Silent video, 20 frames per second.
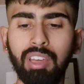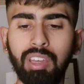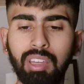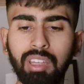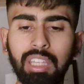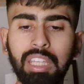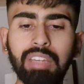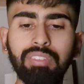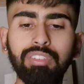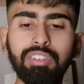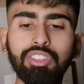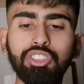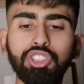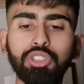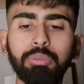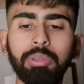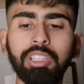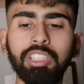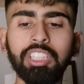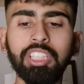even if
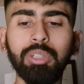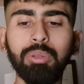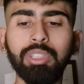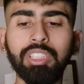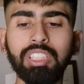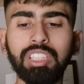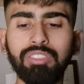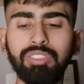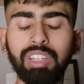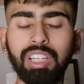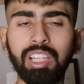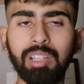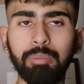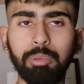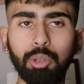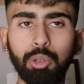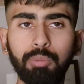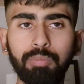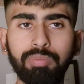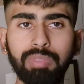Shubman Gill isn't
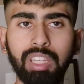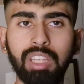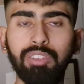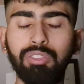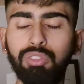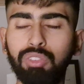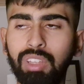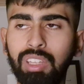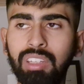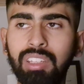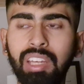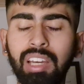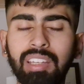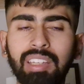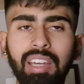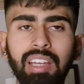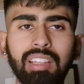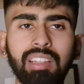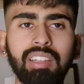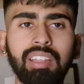available, if India
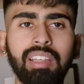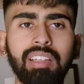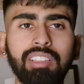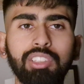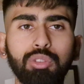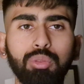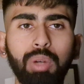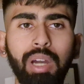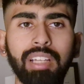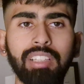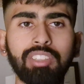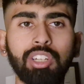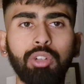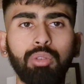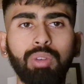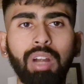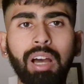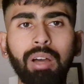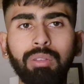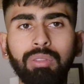get things right
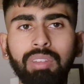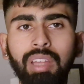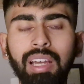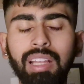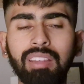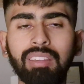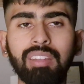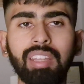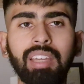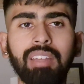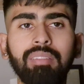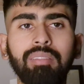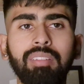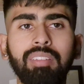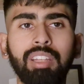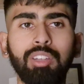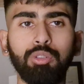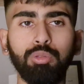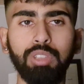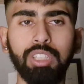around that, then
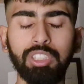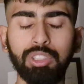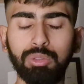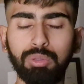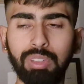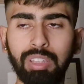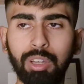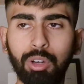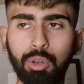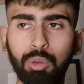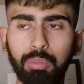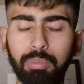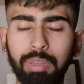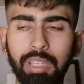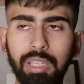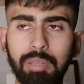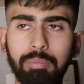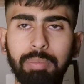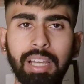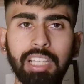they'll
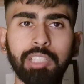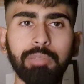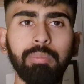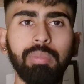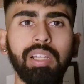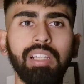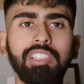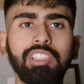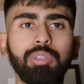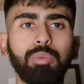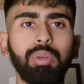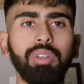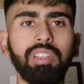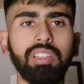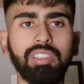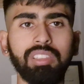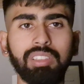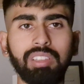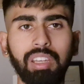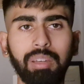be best placed to win
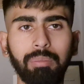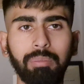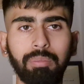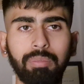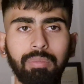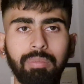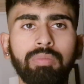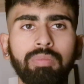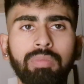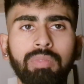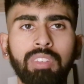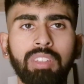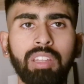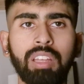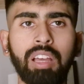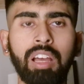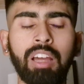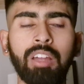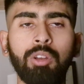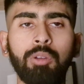this game. And